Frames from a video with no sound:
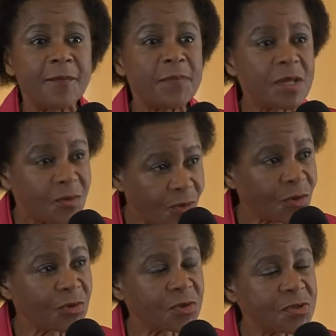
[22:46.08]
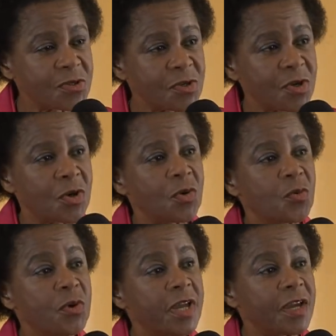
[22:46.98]
because
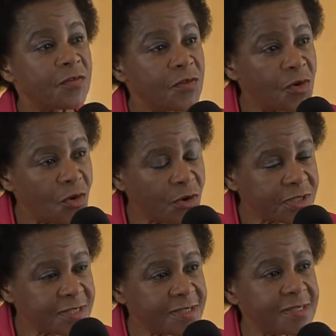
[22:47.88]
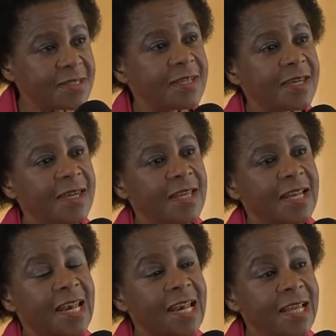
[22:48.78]
we have not
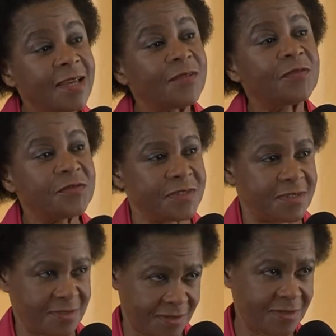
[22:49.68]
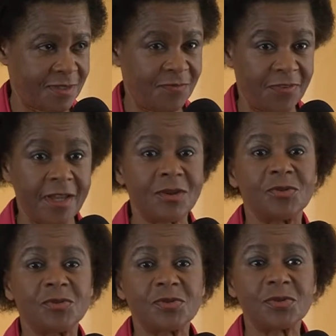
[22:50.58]
lived the
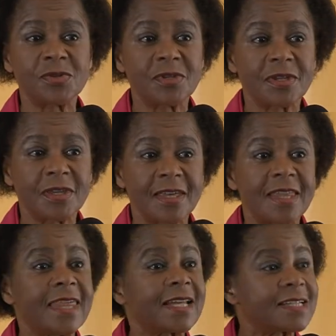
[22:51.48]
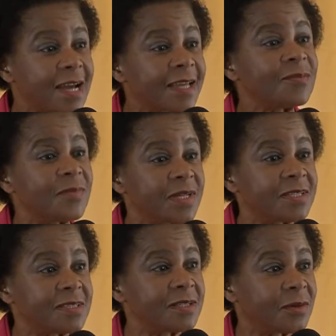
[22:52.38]
values that are
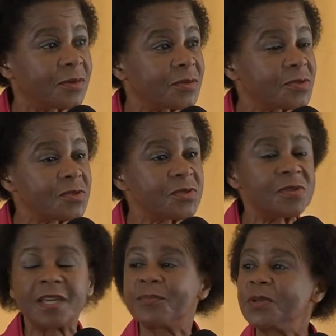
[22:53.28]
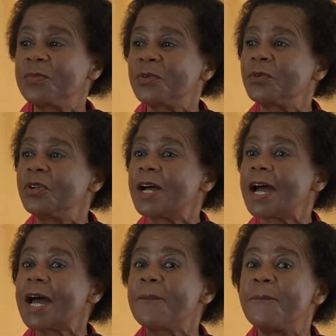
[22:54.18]
embedded in our constitution that people
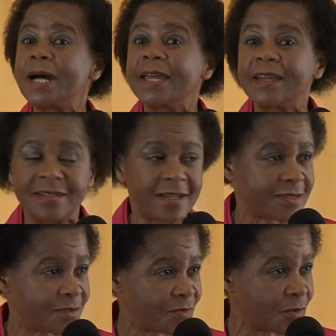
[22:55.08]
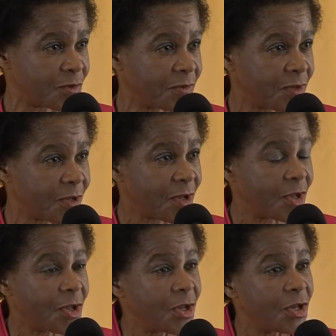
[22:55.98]
admired us for.
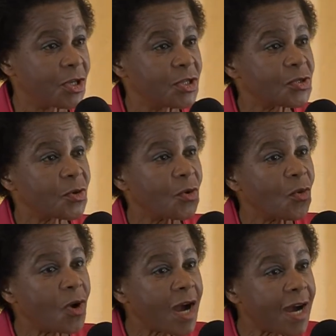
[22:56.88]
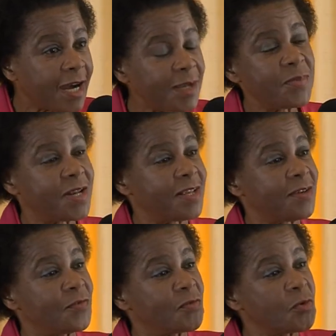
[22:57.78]
So I
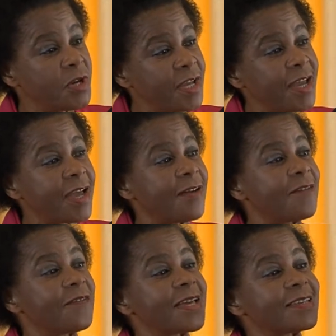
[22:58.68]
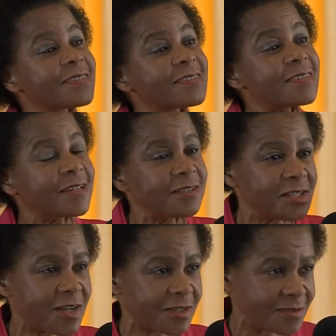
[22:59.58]
believe we have a second
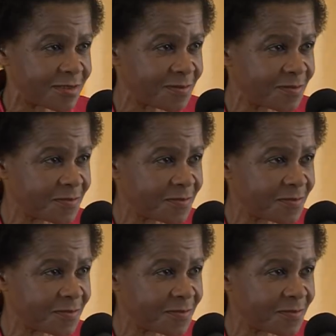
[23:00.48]
chance